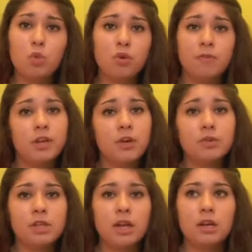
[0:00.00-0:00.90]
more
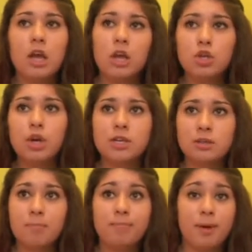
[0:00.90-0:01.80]
videos and you
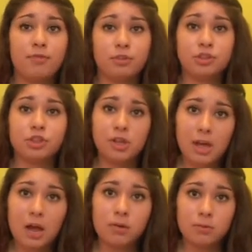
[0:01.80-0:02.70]
guys can bet for sure
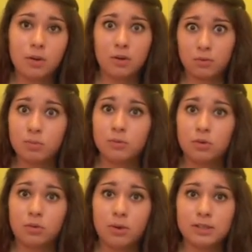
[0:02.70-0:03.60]
that I will be doing a room
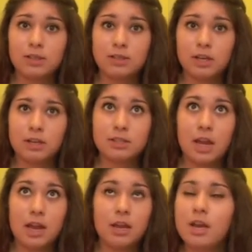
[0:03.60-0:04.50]
tour once it's done because
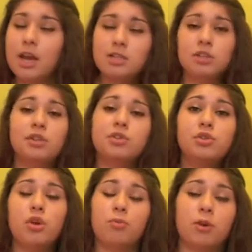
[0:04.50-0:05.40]
I it's gonna look
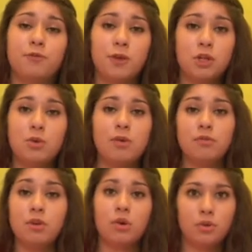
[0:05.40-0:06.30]
so perfect you
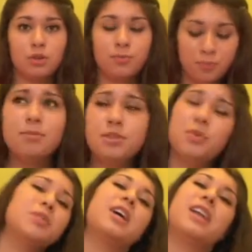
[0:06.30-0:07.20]
have no clue I'm
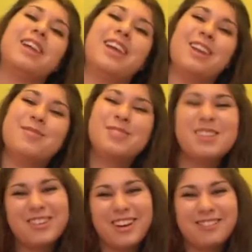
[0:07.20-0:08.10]
so excited and I'm
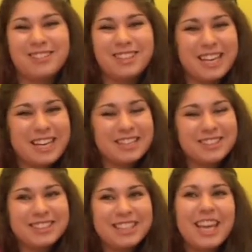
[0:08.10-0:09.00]
so grateful
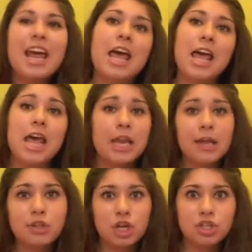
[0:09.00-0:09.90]
like once again
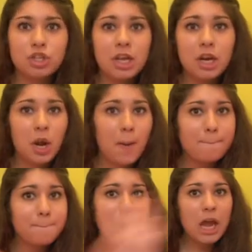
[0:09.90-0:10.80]
and I'll talk to you later
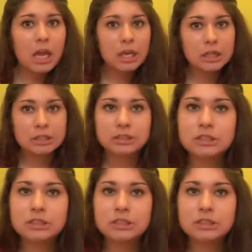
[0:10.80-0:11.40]
bye